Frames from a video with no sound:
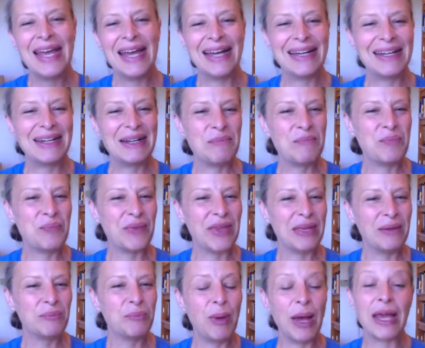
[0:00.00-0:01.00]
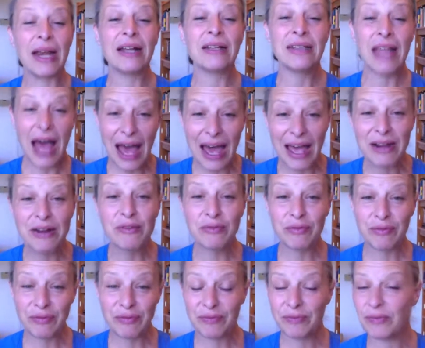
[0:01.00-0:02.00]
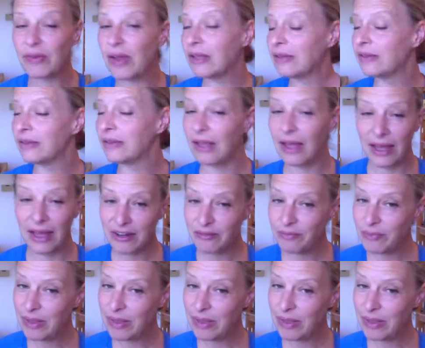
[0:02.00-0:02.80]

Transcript: But a lot of